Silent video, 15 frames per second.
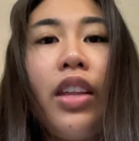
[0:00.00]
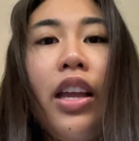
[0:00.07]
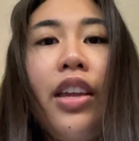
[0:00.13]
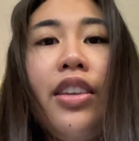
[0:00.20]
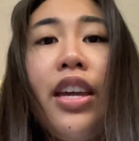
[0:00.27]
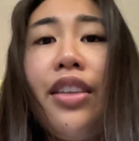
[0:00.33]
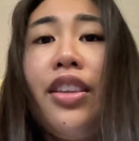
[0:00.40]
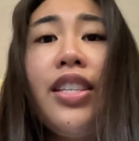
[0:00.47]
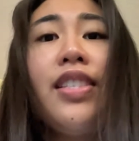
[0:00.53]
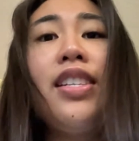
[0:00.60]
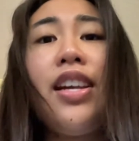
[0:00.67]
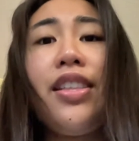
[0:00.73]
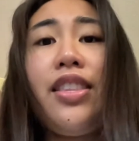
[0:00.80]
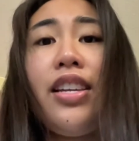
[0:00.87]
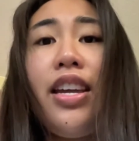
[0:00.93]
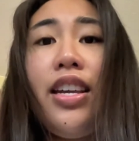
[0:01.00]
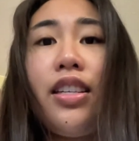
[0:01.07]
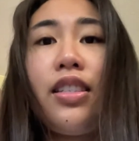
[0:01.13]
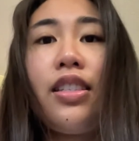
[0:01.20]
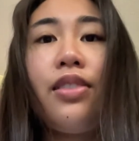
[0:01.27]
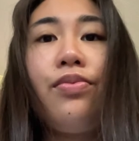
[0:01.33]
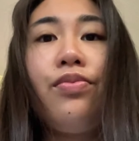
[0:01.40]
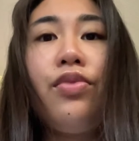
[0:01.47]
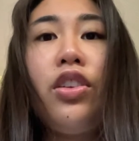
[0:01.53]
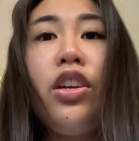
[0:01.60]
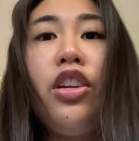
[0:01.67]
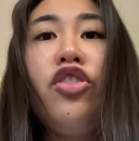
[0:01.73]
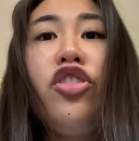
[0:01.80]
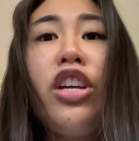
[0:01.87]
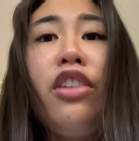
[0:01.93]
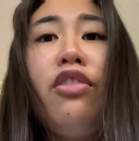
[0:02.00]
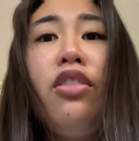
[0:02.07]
Yet this is not the case. General